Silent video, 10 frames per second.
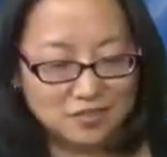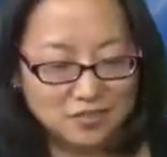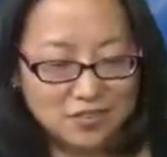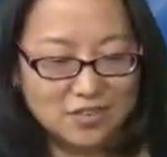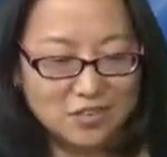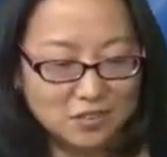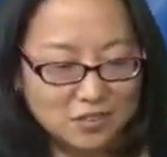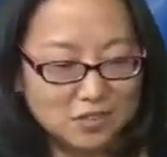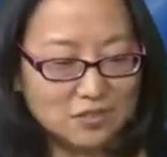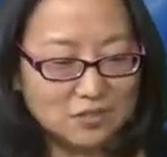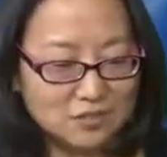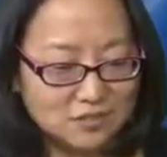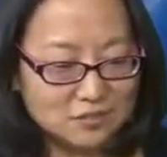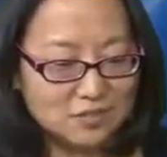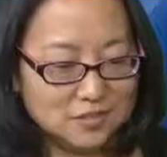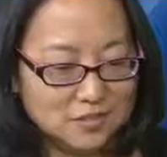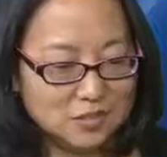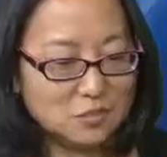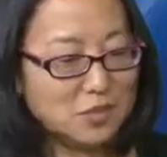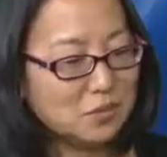Very cool.
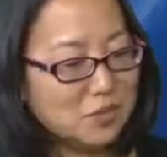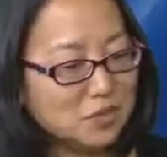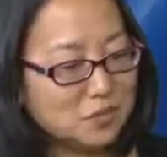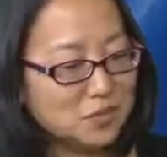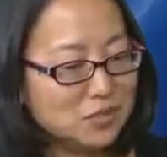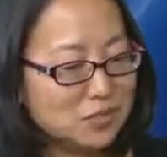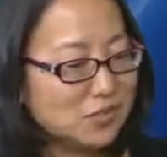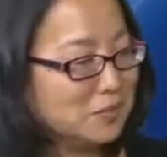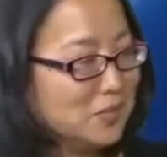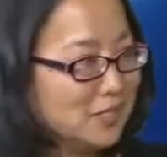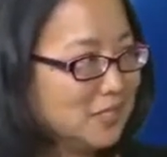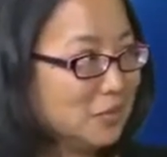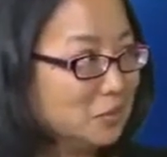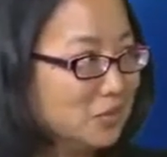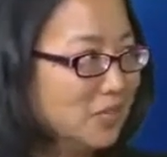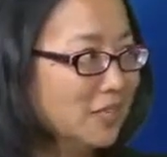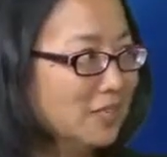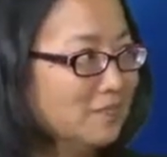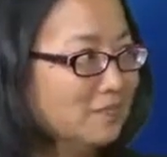So what can we look forward to at demo day?